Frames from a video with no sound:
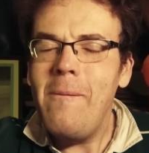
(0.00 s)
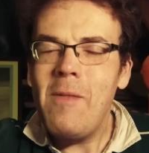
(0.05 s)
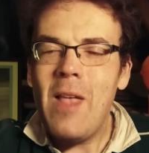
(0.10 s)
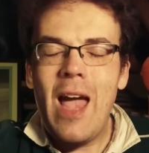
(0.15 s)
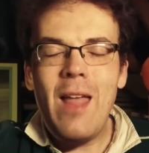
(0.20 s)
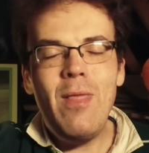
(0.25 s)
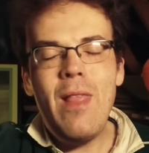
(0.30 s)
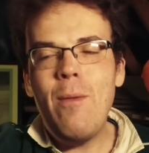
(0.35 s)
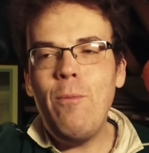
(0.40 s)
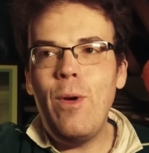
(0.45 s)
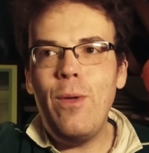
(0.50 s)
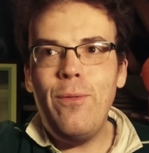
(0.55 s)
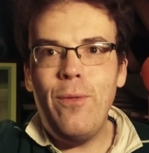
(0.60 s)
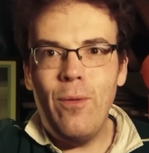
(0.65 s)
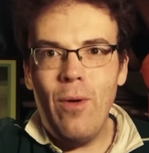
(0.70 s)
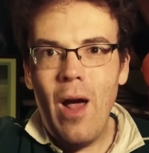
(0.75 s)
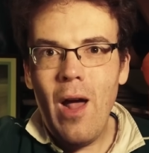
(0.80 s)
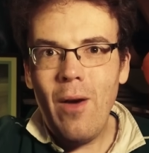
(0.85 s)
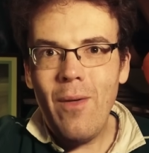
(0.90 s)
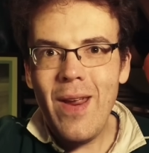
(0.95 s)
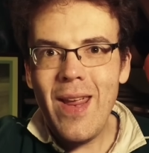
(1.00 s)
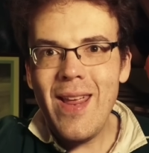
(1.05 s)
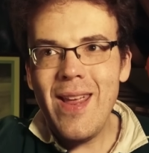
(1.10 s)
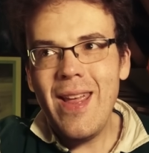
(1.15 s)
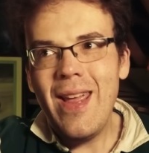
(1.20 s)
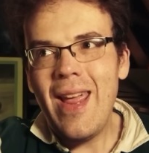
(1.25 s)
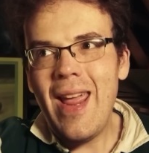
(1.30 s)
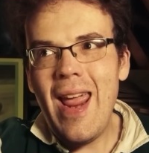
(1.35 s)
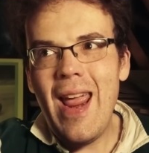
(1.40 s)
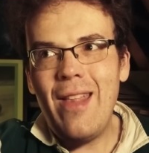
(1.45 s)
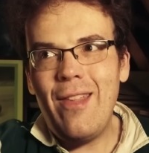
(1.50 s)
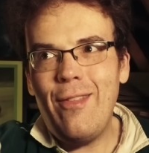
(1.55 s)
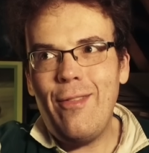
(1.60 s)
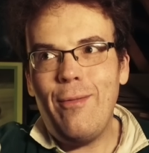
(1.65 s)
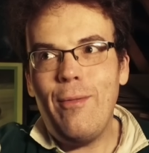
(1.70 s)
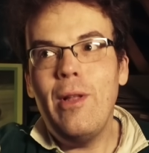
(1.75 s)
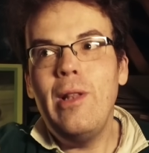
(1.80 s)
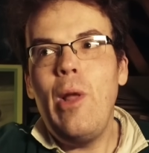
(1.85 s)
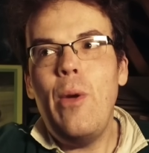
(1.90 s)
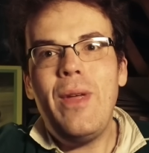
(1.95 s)
And then with Ferrari, it's
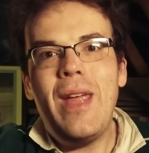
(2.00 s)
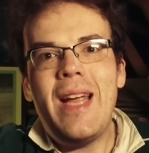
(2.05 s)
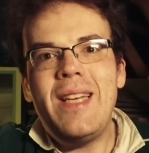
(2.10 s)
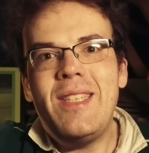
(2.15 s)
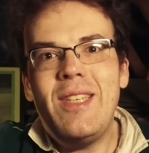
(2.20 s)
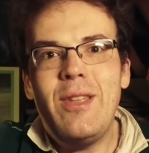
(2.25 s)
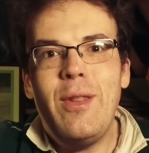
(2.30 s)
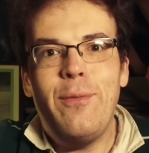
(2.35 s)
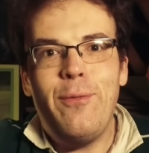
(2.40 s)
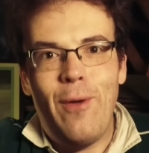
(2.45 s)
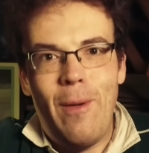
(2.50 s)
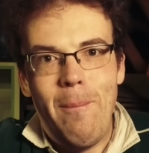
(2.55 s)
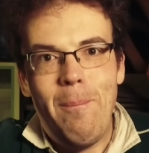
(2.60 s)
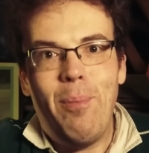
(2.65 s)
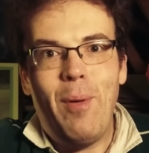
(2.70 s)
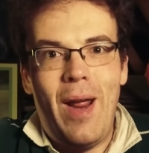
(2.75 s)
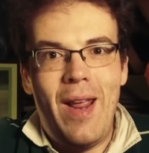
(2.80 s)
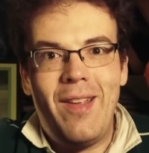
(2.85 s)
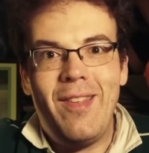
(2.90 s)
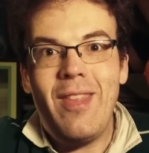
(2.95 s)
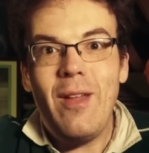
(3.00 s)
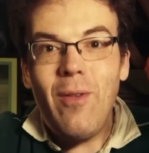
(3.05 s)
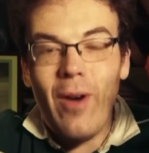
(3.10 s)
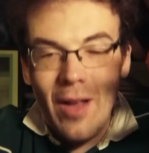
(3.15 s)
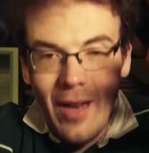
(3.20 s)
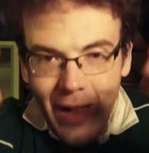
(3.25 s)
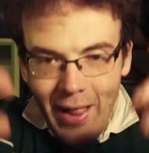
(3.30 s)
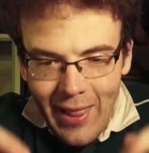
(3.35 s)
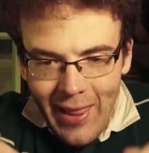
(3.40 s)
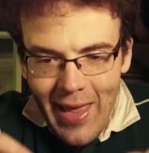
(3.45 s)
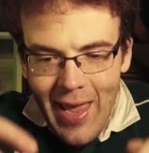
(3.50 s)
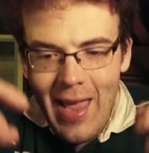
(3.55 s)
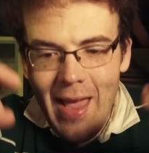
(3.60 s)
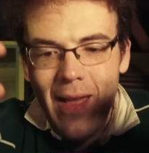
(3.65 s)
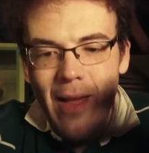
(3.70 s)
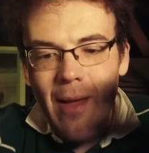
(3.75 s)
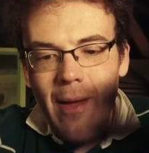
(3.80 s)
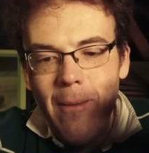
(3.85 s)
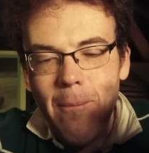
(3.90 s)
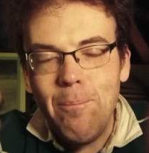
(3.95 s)
located to the front brakes. There are clear
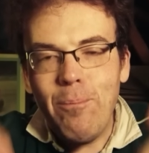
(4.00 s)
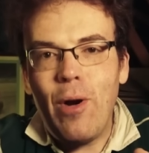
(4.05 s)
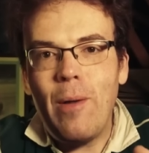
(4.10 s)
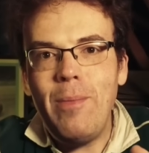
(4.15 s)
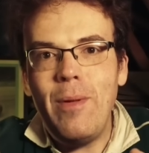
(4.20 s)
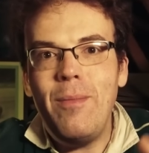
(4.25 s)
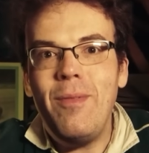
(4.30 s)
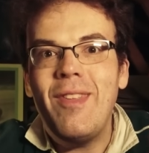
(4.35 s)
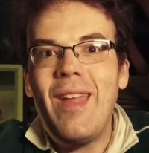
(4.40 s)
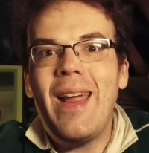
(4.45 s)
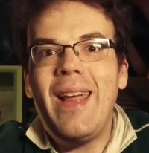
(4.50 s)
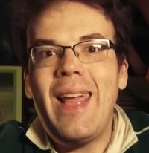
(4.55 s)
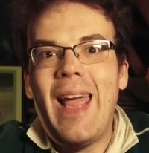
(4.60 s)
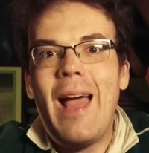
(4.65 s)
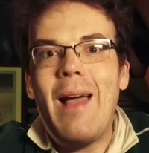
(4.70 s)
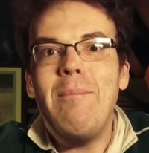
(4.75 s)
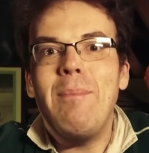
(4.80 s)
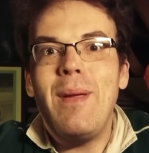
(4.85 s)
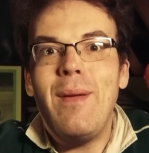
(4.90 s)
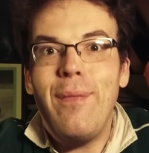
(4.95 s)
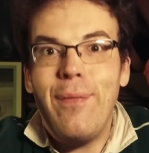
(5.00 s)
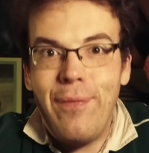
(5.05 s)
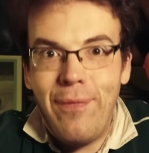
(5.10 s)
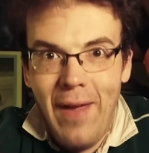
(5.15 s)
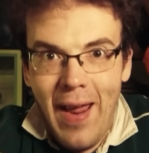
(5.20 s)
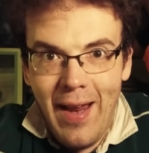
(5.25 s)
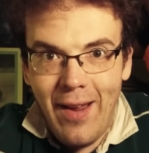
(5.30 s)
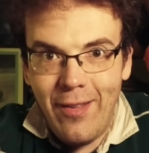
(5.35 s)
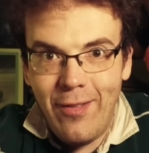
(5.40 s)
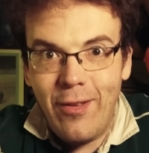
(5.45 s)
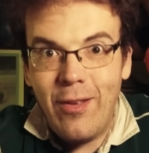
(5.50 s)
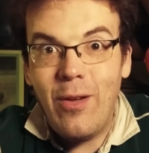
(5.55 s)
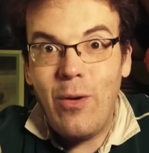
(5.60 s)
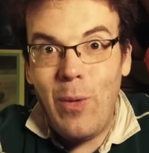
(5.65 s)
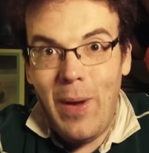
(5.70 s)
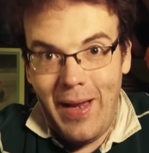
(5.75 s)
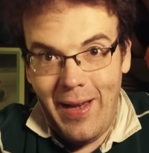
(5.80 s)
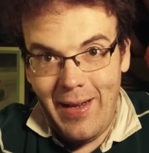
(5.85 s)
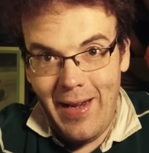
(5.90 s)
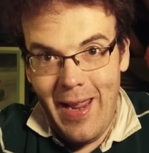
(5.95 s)
problems that can be fixed
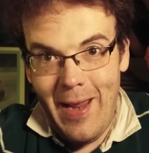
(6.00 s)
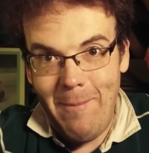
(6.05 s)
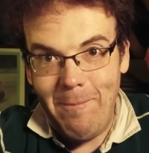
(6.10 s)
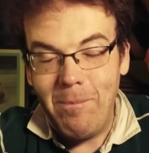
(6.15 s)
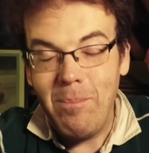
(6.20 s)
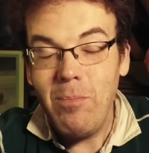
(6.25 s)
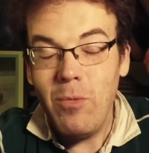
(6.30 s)
quickly.